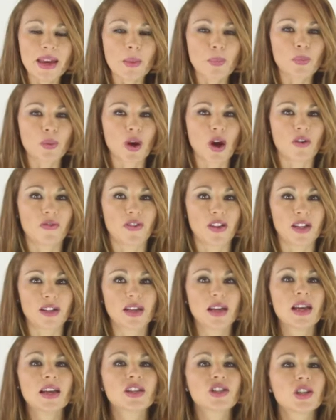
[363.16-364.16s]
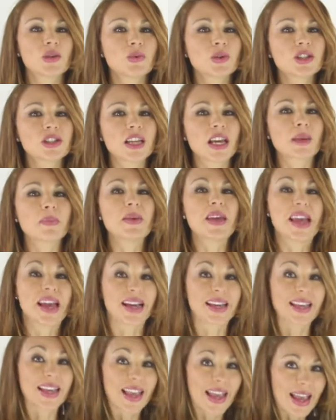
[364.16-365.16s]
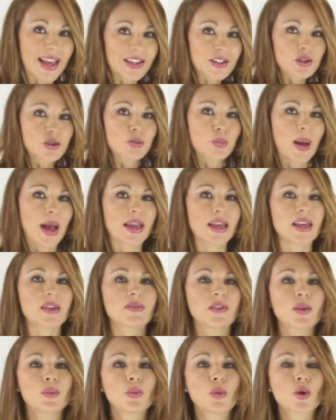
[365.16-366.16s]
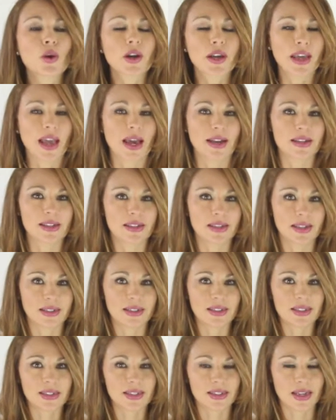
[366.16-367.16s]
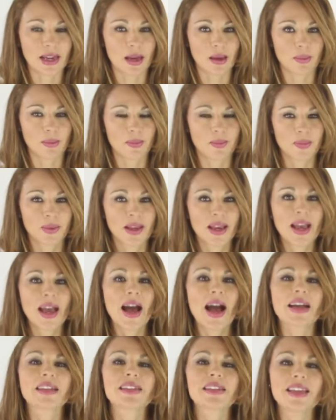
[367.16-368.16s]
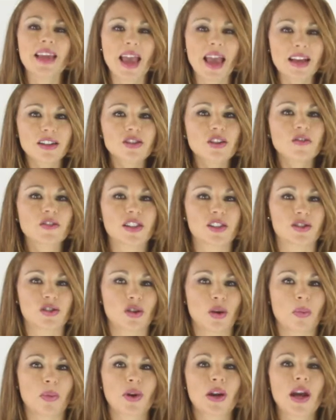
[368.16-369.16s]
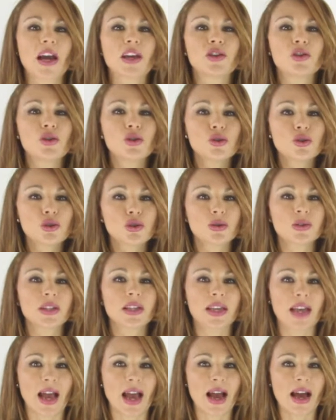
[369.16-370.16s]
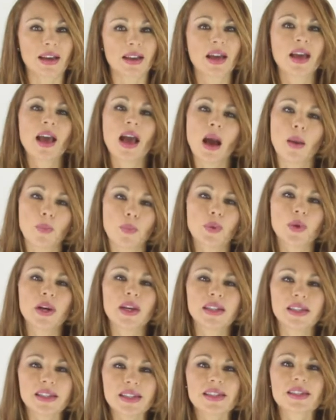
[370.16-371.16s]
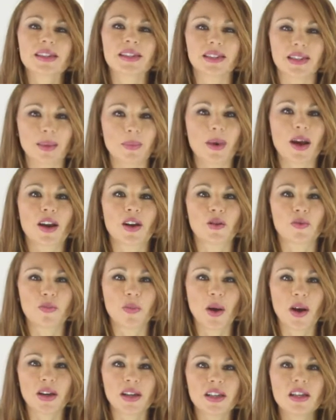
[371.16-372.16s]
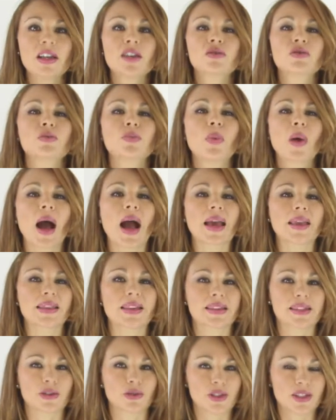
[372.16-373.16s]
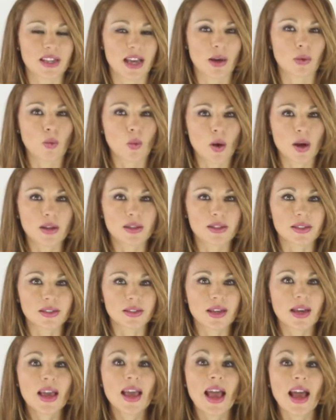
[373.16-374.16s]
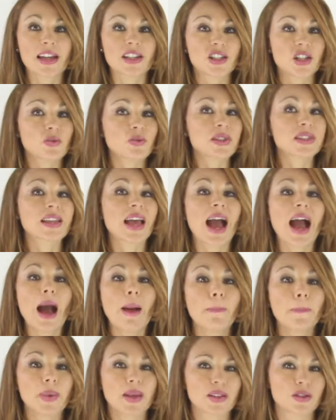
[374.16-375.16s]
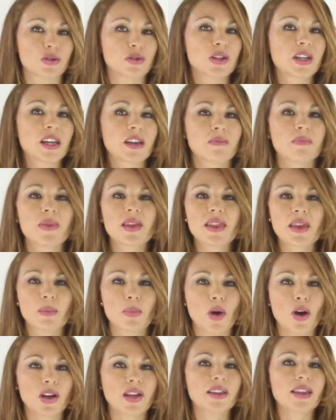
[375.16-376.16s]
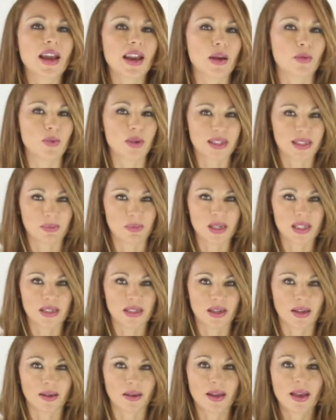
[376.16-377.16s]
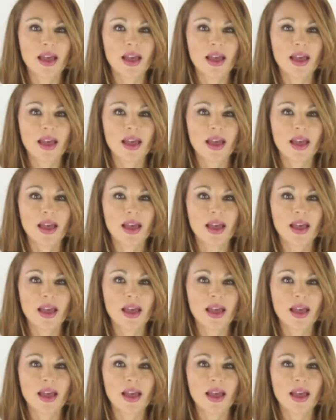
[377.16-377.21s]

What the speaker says: a profit, she would take me again to buy even more candies at this time. At the end of the summer, I usually had a pretty decent amount of money to buy the toys I wanted. And she was happy to give me the money that I was missing.